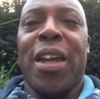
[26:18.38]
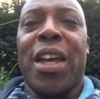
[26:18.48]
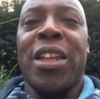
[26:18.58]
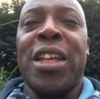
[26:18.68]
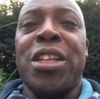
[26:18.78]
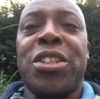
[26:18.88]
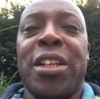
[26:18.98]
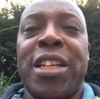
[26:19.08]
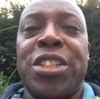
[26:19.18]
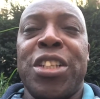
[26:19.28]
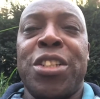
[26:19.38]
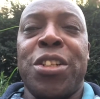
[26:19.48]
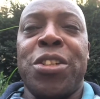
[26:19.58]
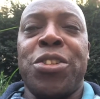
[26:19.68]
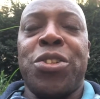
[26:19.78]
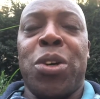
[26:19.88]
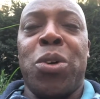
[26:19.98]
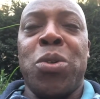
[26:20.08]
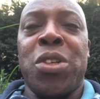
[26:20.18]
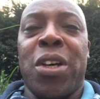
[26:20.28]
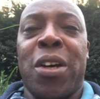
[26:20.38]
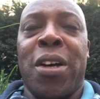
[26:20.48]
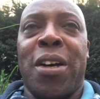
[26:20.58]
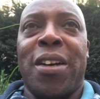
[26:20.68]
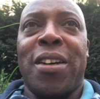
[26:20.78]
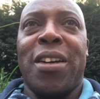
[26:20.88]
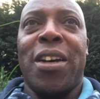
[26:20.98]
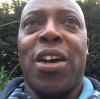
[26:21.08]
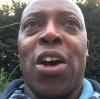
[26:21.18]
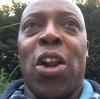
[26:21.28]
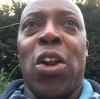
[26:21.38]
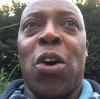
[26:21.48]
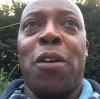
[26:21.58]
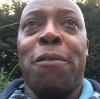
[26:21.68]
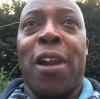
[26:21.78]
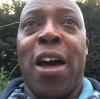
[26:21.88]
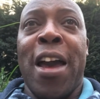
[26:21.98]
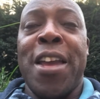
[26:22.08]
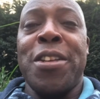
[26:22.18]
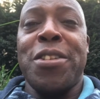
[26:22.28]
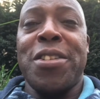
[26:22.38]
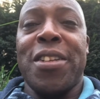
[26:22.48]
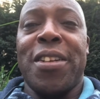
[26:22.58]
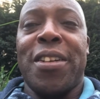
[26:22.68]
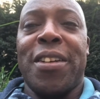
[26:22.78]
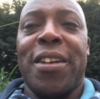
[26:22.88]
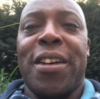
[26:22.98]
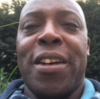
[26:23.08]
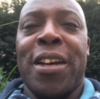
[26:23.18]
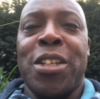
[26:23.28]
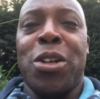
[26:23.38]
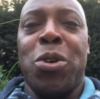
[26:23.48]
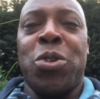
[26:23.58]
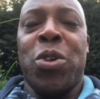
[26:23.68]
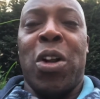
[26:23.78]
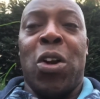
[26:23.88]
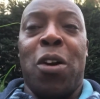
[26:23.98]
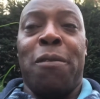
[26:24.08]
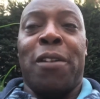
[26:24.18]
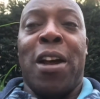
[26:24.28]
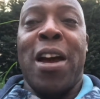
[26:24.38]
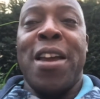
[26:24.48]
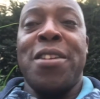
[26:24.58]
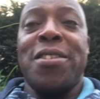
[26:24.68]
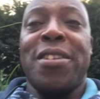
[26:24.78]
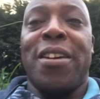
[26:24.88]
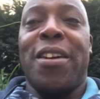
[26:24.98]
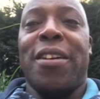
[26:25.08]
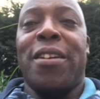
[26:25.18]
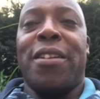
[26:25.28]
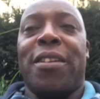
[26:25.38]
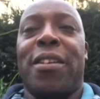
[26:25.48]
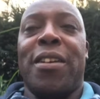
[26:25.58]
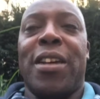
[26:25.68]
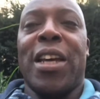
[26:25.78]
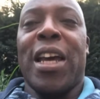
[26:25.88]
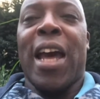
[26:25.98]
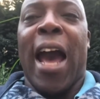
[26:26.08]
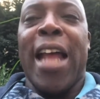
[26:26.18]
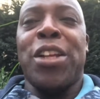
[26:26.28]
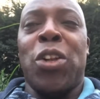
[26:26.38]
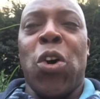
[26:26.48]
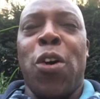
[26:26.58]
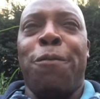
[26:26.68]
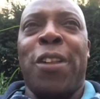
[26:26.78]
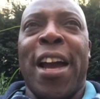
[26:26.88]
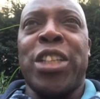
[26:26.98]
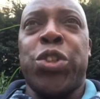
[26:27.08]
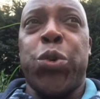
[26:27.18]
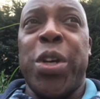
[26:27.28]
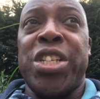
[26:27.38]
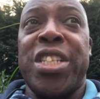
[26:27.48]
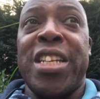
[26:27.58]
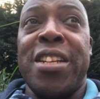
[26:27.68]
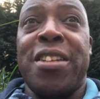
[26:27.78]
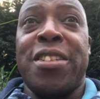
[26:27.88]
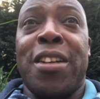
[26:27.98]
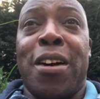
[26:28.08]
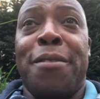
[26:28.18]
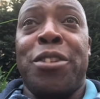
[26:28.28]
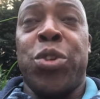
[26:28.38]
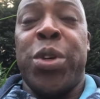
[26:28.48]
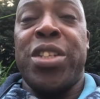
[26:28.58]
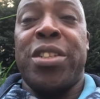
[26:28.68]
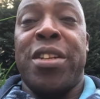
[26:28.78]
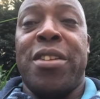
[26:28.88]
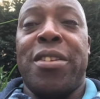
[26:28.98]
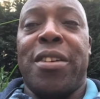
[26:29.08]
The solicitors told her a lot of lies. They told her a lot of lies. And a lot of like twisted stuff, twisted.